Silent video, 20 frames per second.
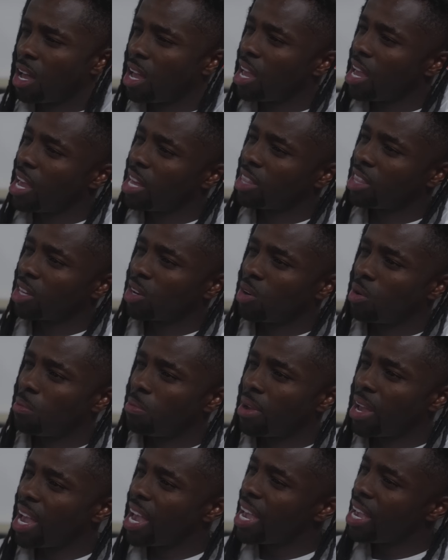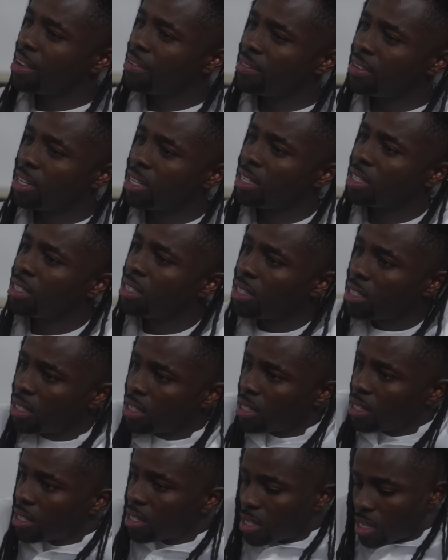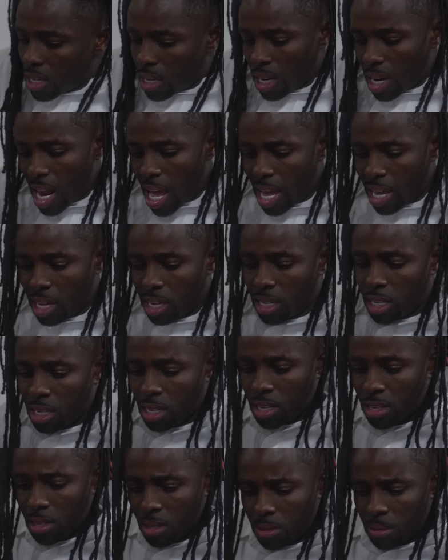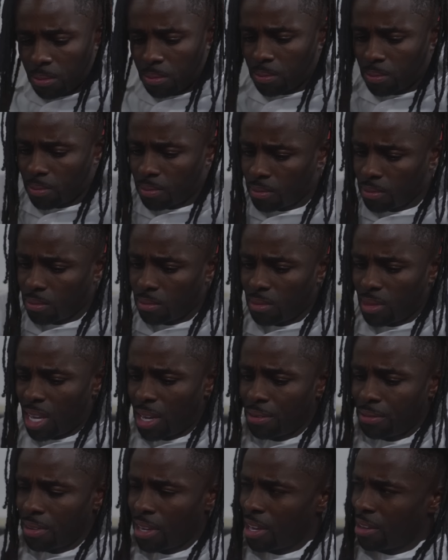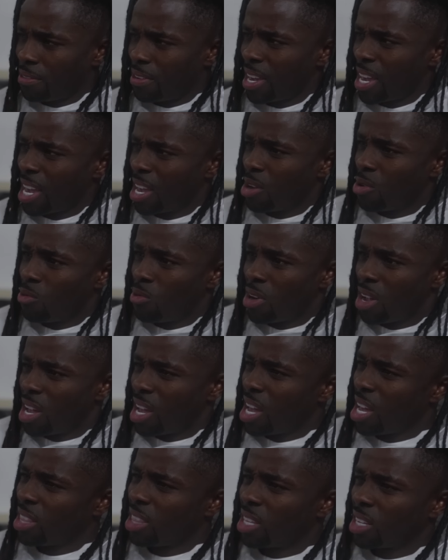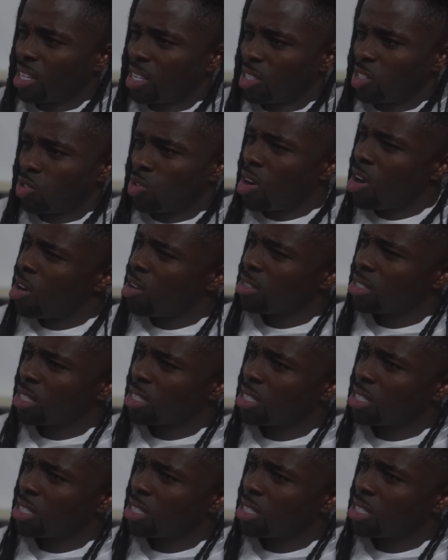Unethical behavior? Like if he ain't wear ethical drawers or